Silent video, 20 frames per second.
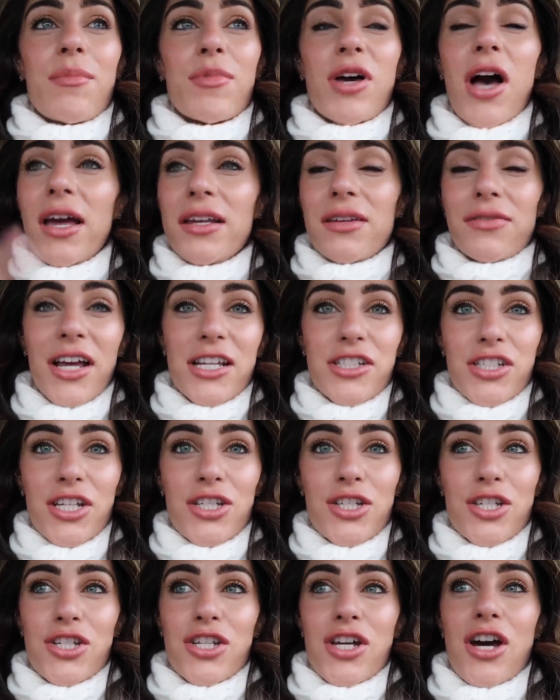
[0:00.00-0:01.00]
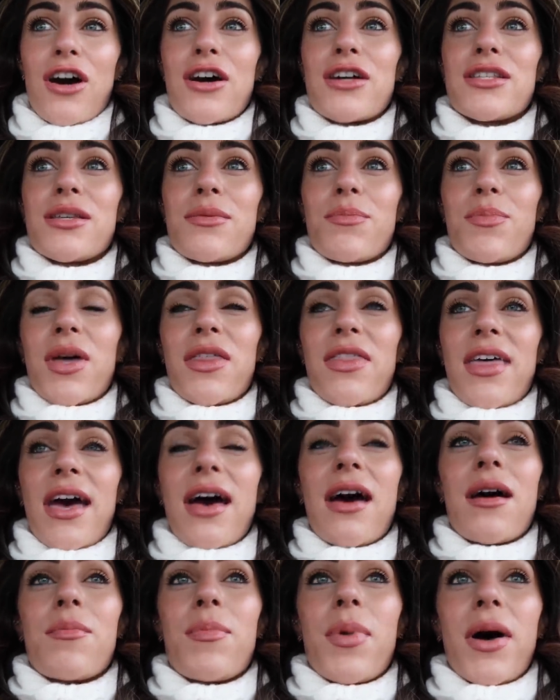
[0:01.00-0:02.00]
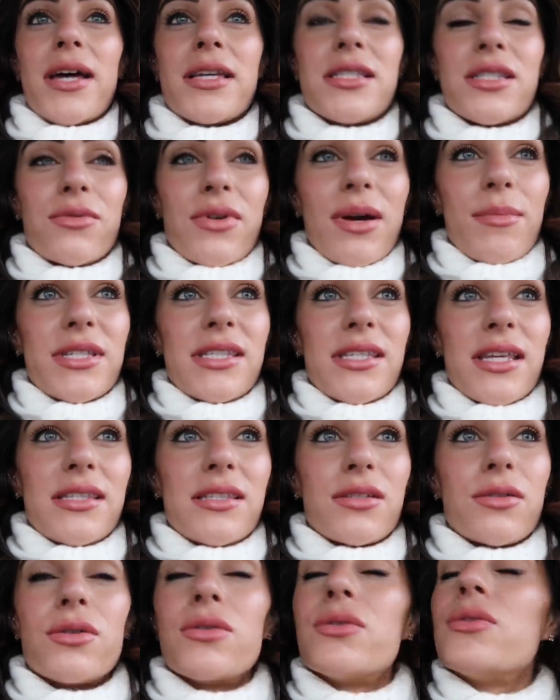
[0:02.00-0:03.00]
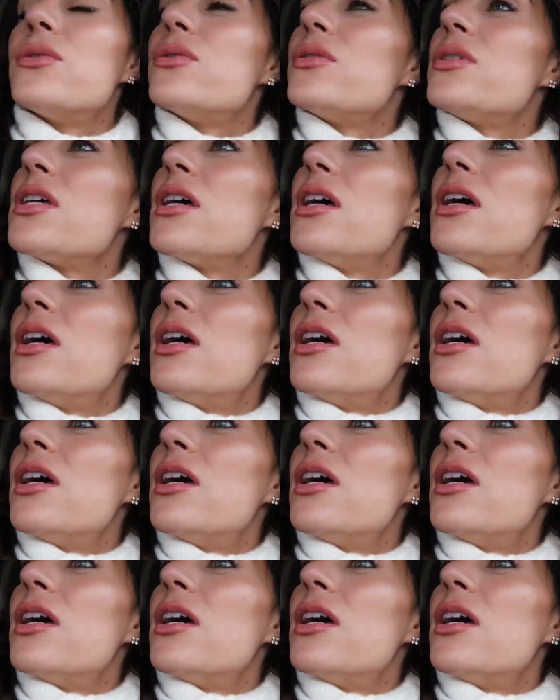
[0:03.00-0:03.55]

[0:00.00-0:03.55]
kind of like ginger jars, but they're by a ceramicist called